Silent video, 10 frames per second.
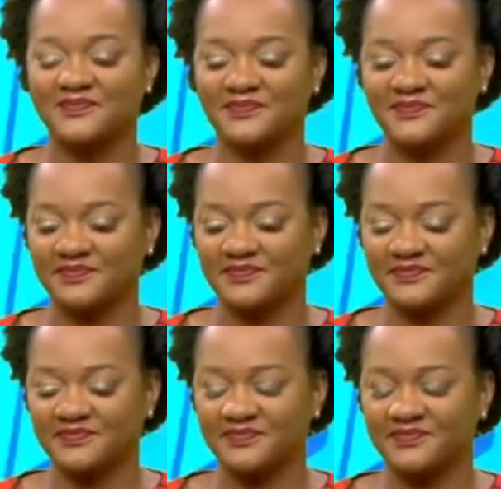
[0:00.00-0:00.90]

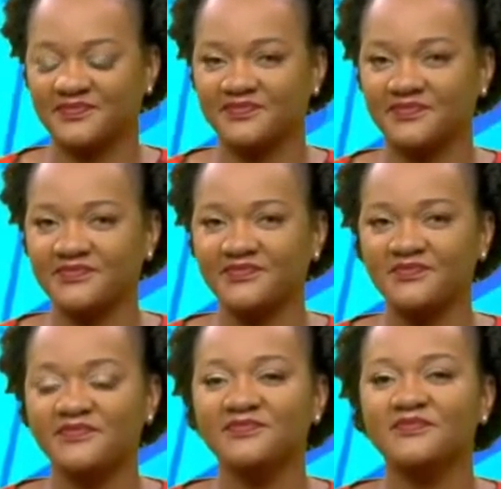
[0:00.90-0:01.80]

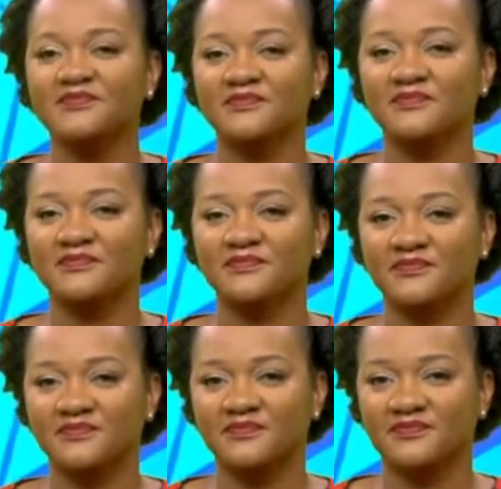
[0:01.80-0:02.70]

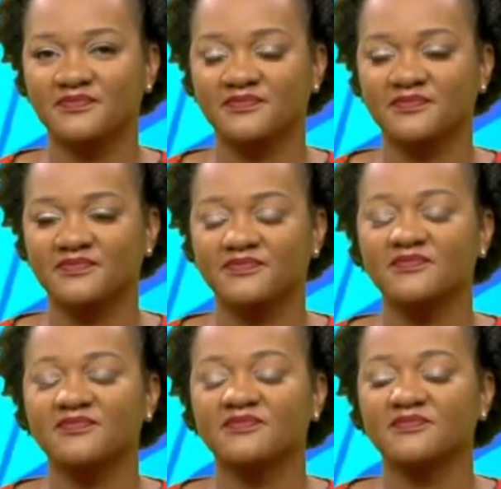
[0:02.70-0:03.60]

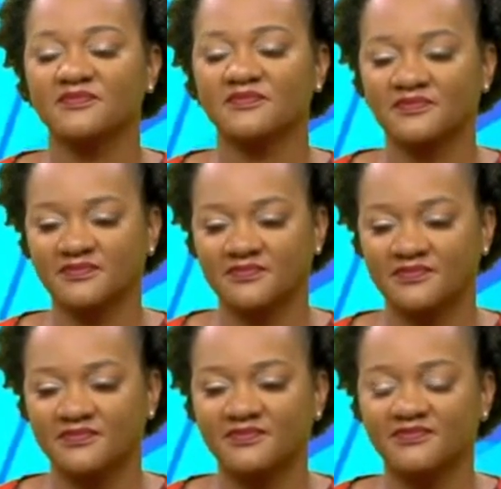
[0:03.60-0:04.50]

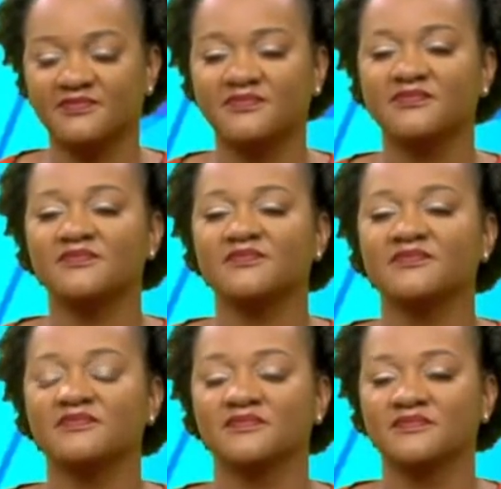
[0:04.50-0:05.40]

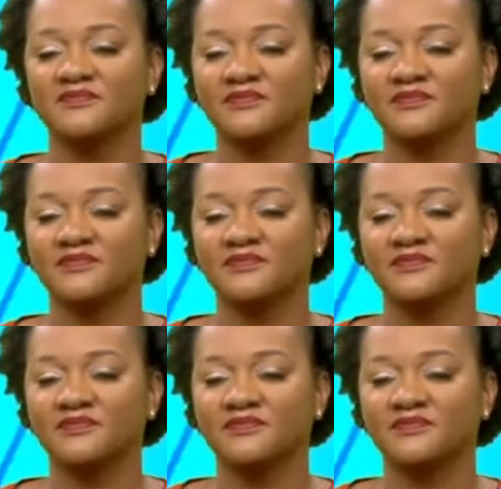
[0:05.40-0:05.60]
(silent)